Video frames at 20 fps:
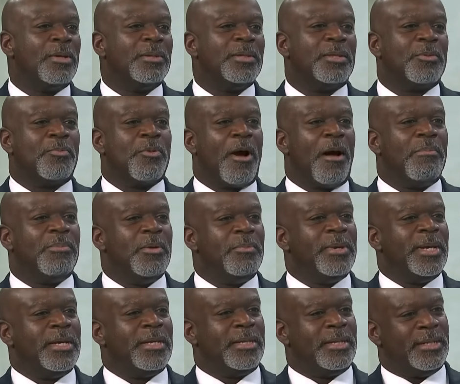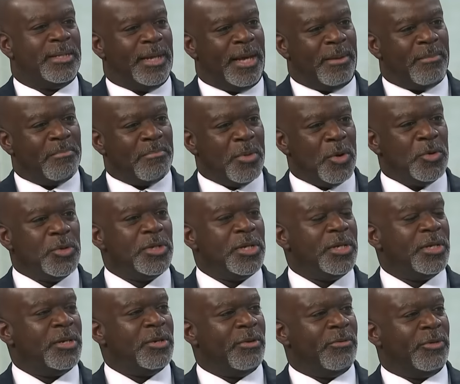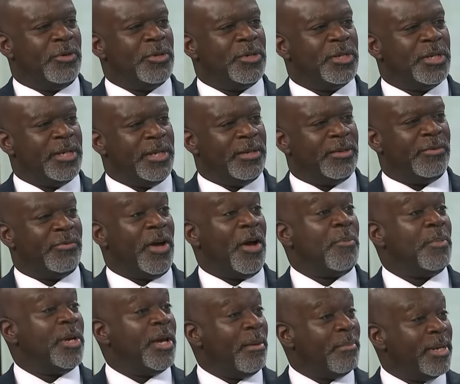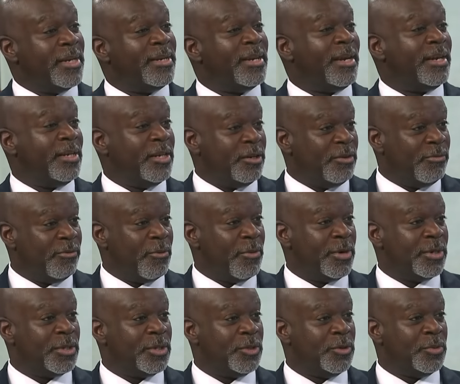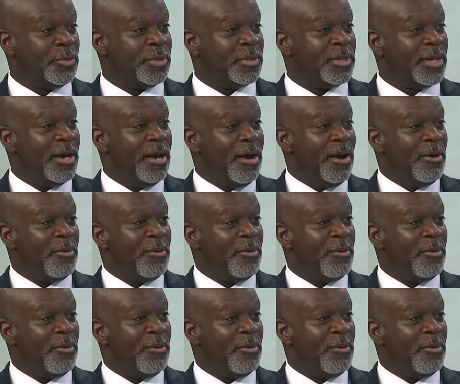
Well, the problem is that most of the universities have now become addicted to foreign students.